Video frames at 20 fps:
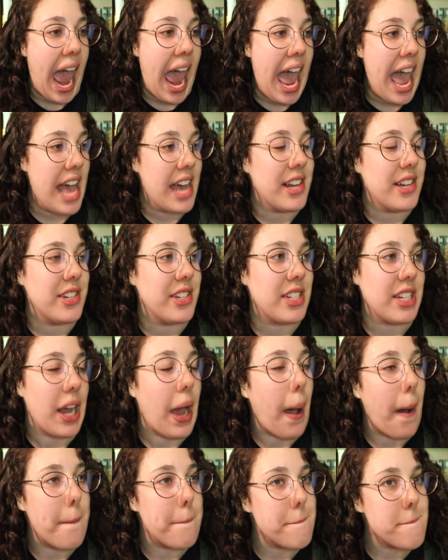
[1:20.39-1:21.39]
And
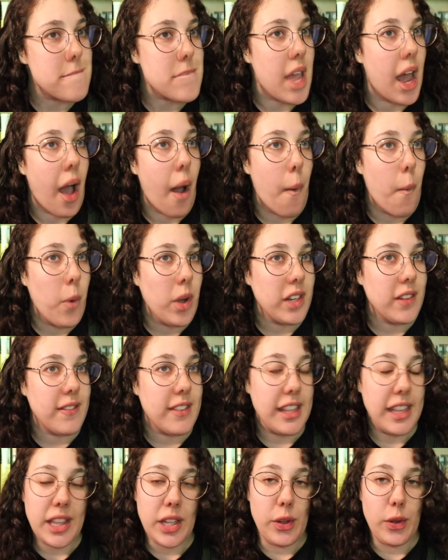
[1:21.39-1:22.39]
one of
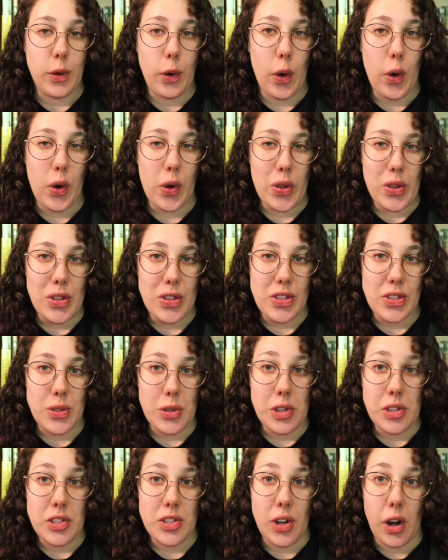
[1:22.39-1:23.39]
the little girls
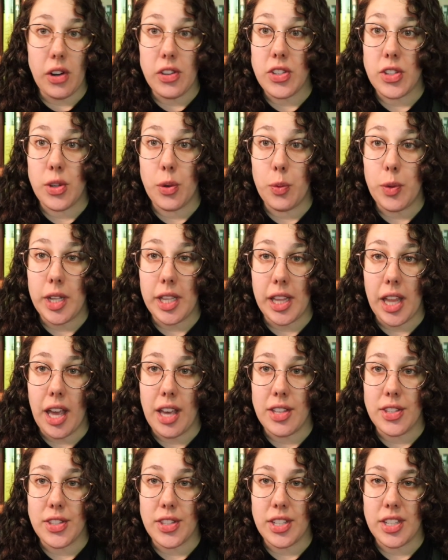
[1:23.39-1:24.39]
starts to
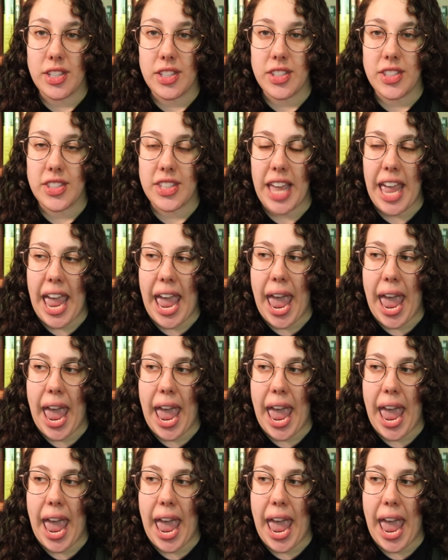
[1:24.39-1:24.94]
realize this